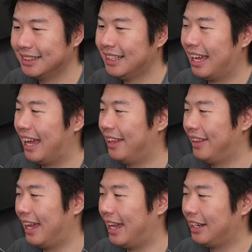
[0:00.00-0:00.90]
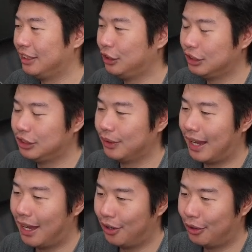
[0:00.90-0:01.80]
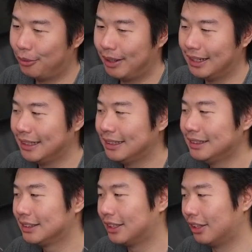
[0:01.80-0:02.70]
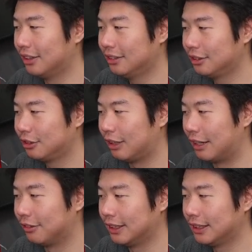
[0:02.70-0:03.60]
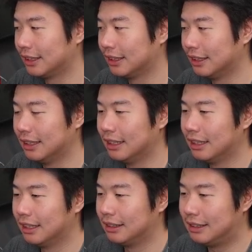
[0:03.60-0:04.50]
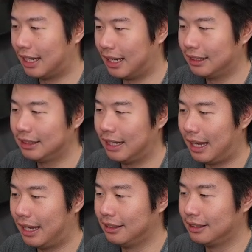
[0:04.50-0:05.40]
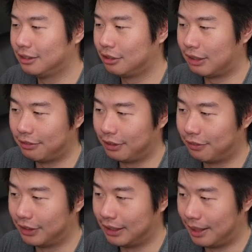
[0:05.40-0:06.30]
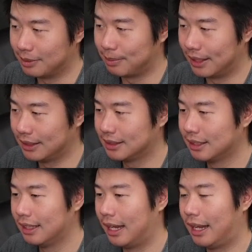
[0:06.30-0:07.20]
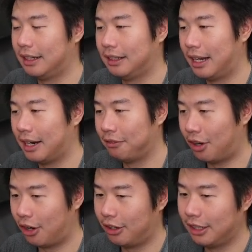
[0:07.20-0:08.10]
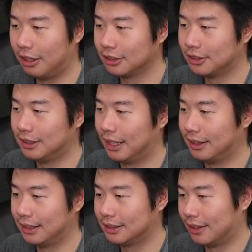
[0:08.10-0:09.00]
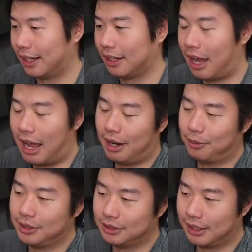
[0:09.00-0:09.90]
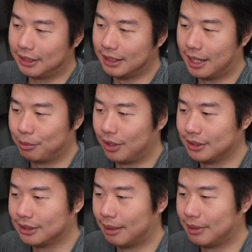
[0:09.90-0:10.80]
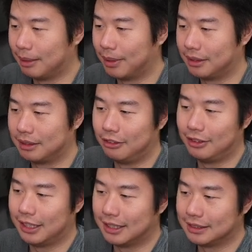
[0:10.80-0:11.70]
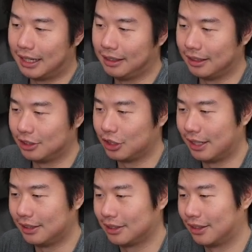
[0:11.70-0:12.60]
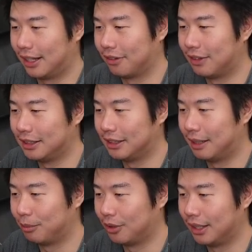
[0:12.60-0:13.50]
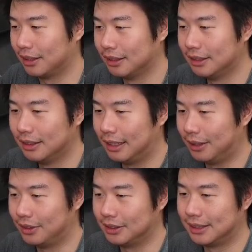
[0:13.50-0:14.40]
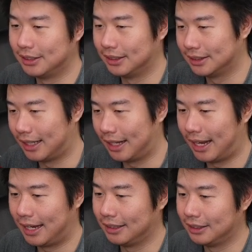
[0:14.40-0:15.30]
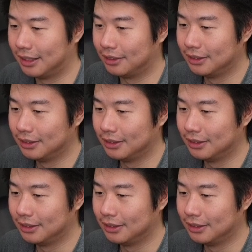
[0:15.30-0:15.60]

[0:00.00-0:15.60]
And then you can do a Helm install Traefik dot and Traefik for the namespace. And and I've already also done this, so like I would do like an upgrade or something, but there really isn't anything changed. So like if I did an upgrade, it would essentially say, hey, you know,